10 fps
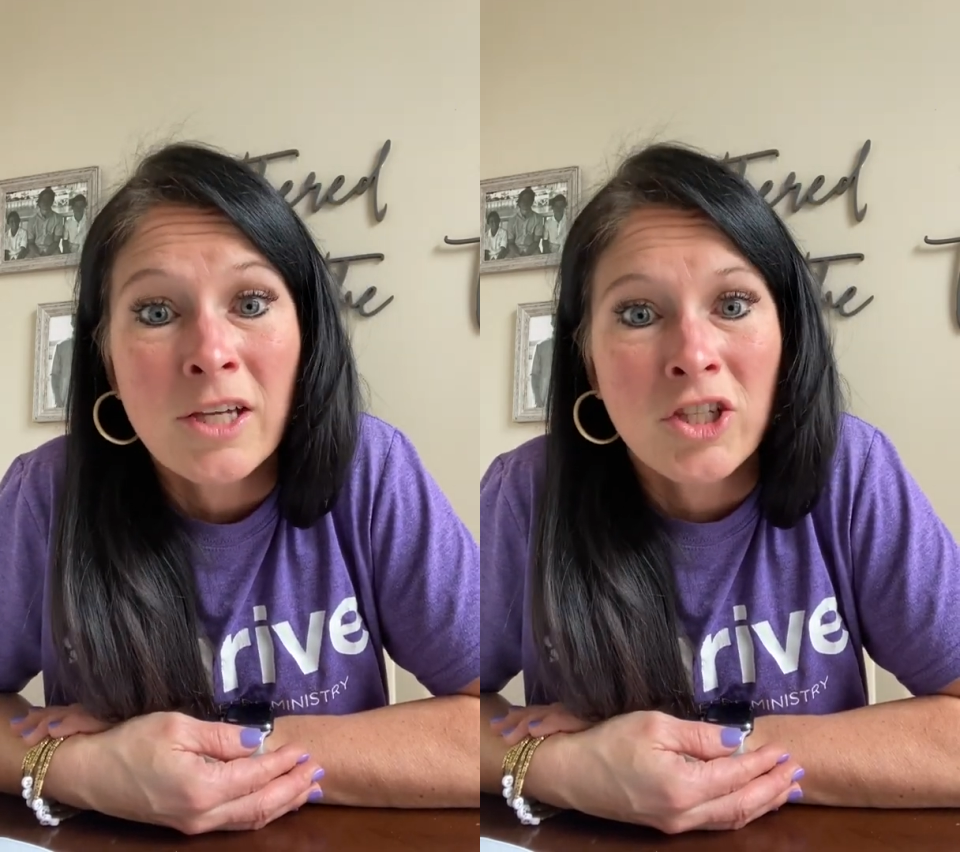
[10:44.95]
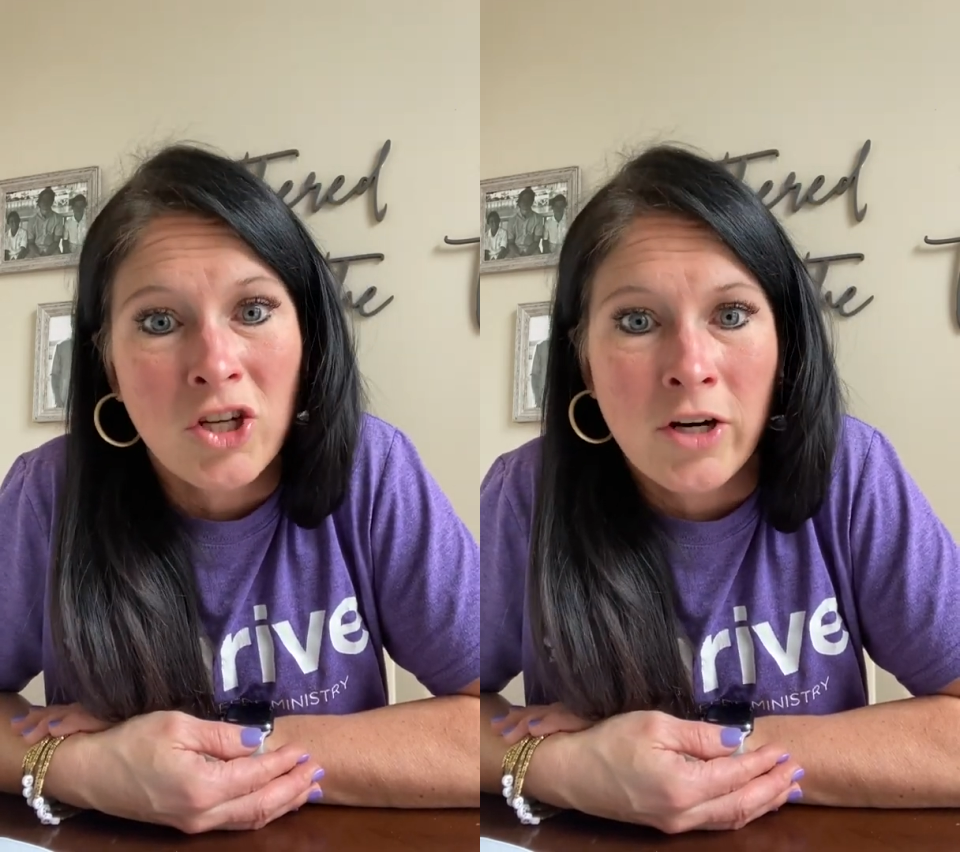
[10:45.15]

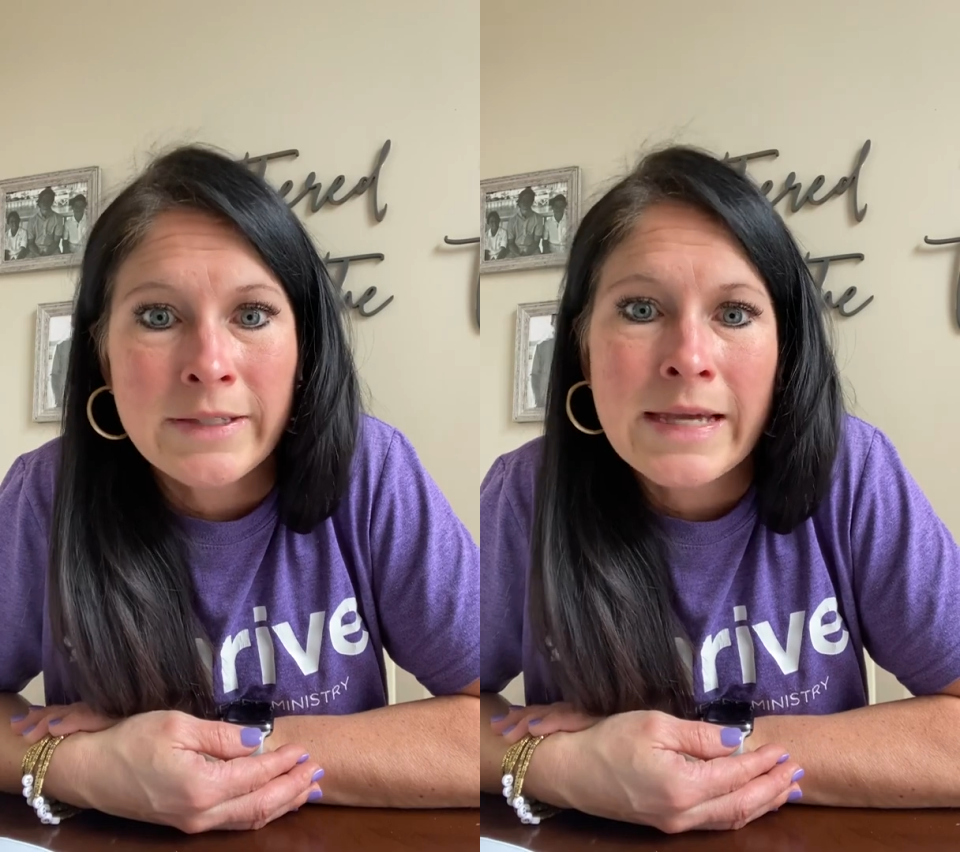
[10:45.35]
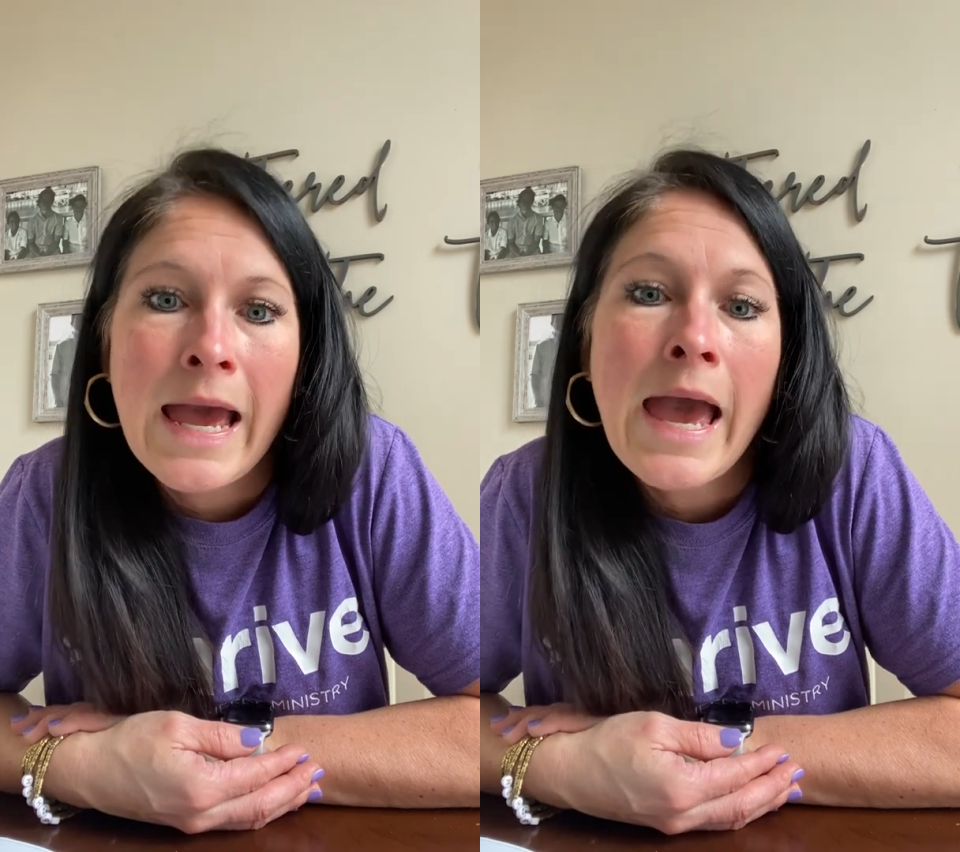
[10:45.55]

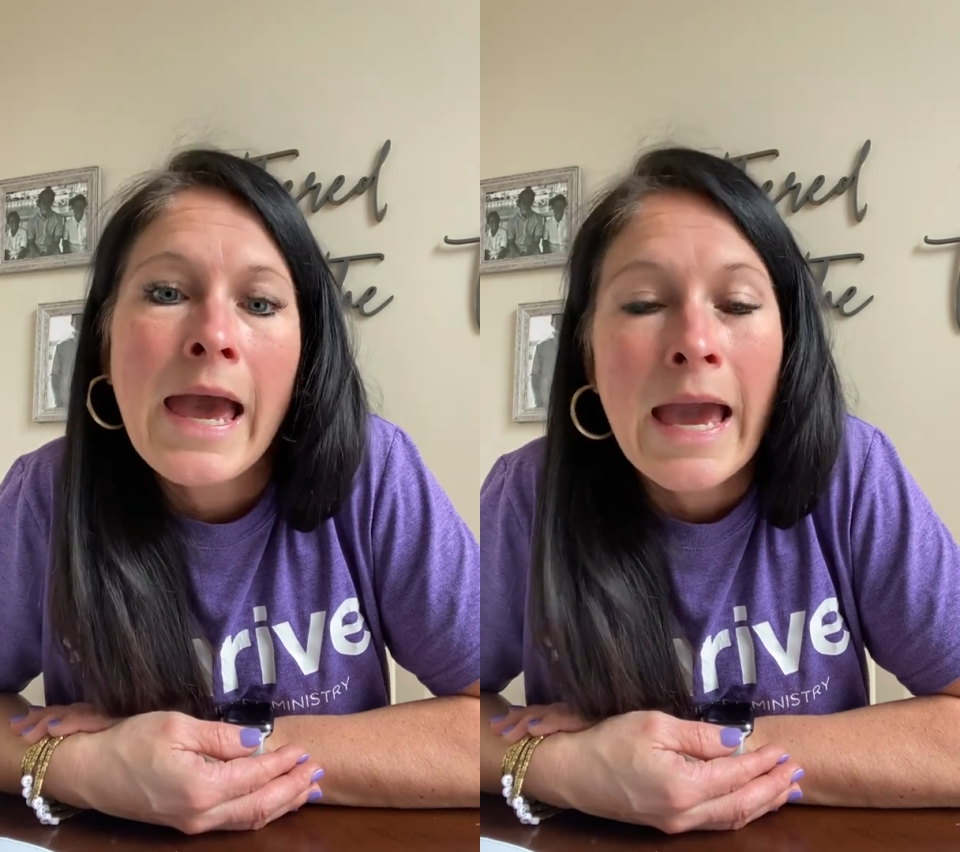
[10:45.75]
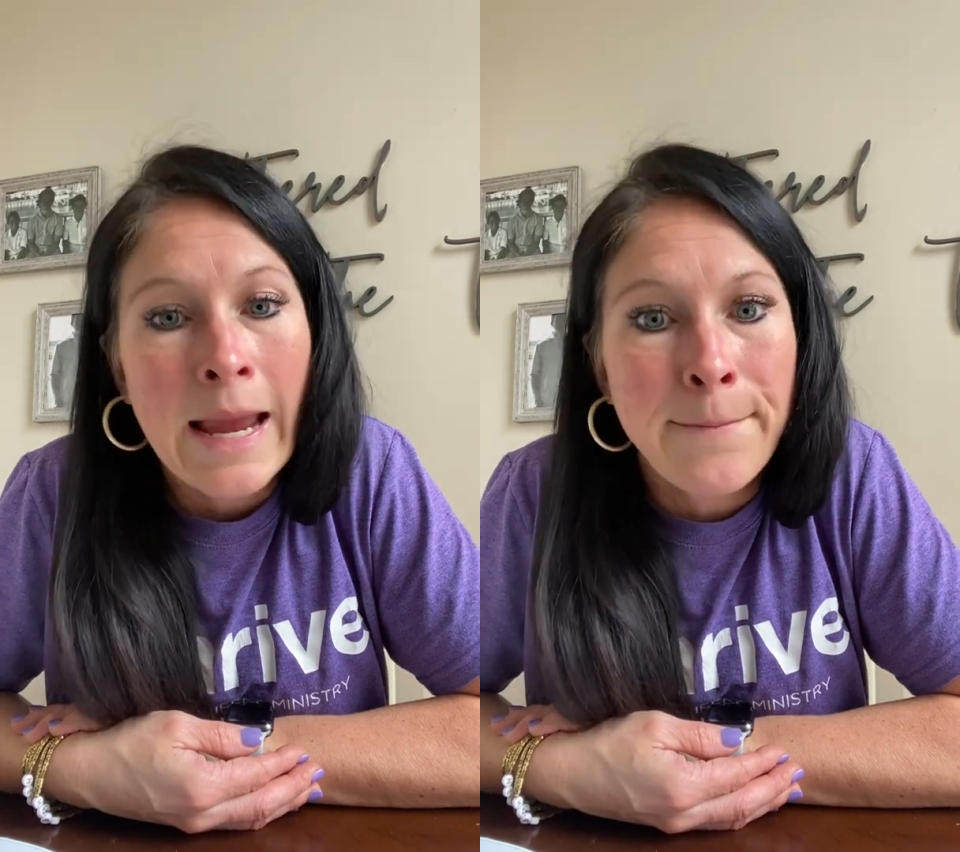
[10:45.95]
starts
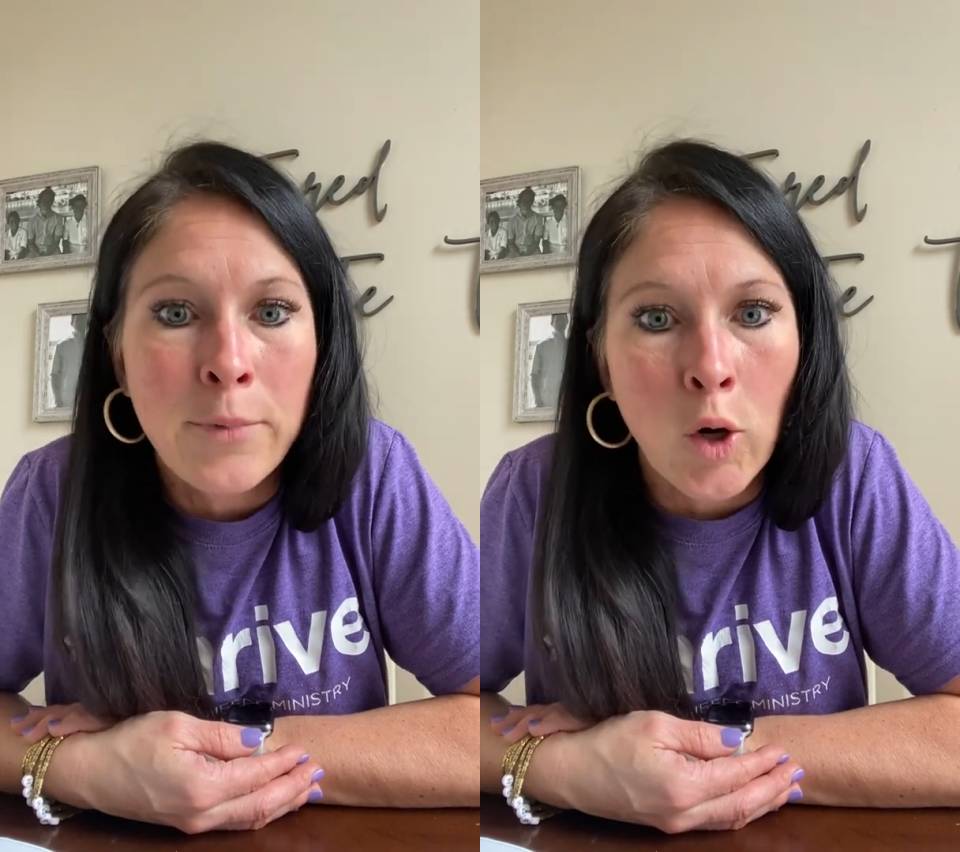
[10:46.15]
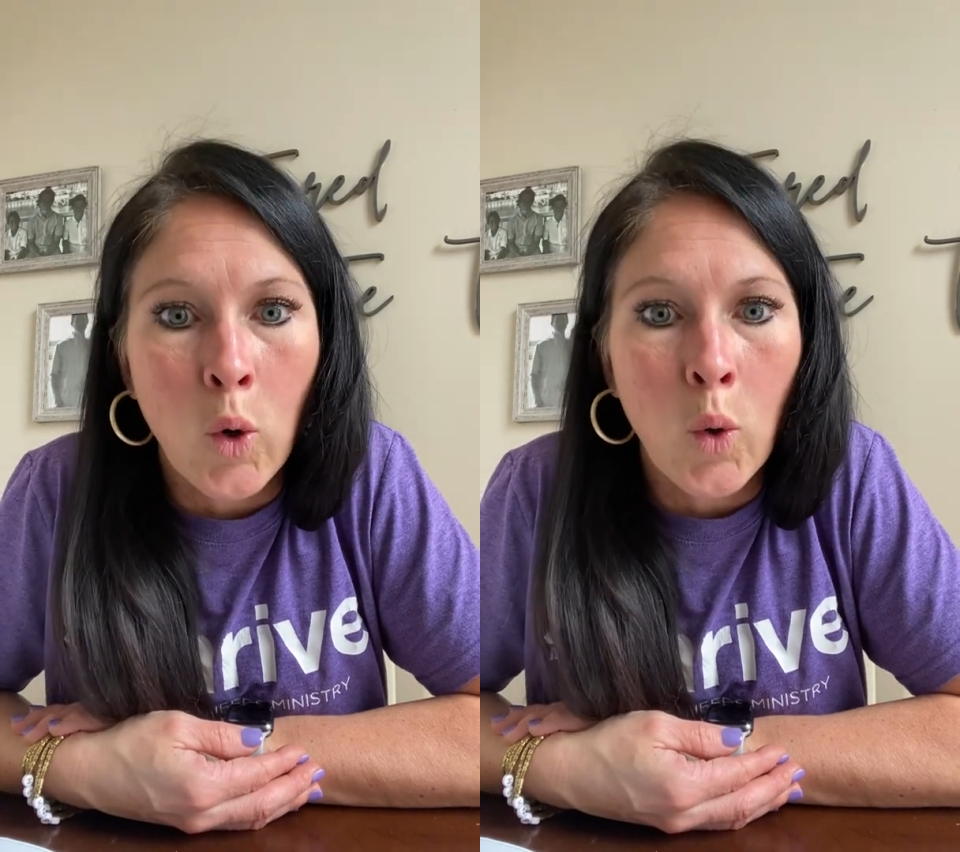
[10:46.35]

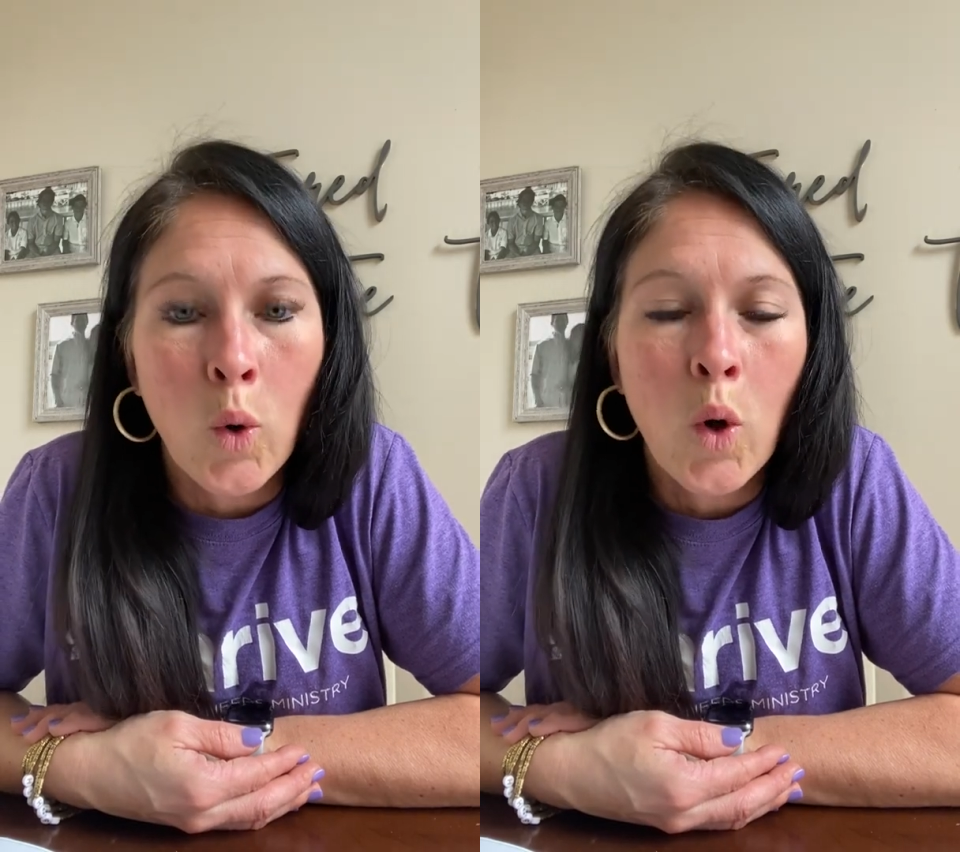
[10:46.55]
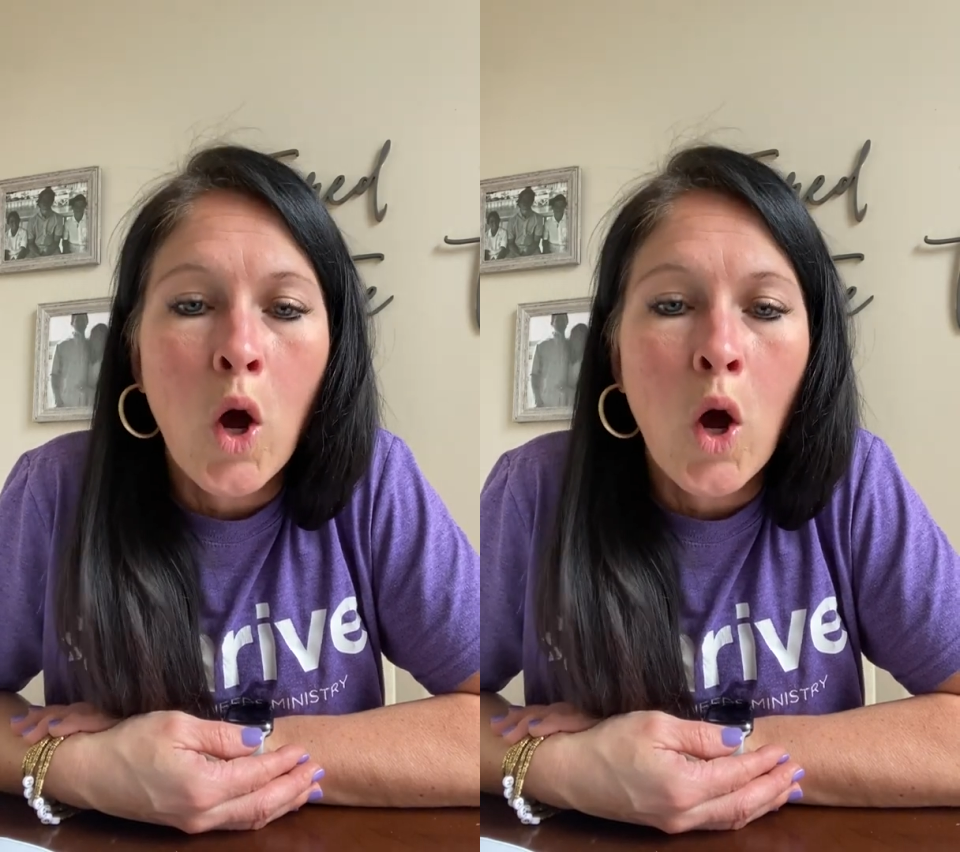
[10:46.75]
April.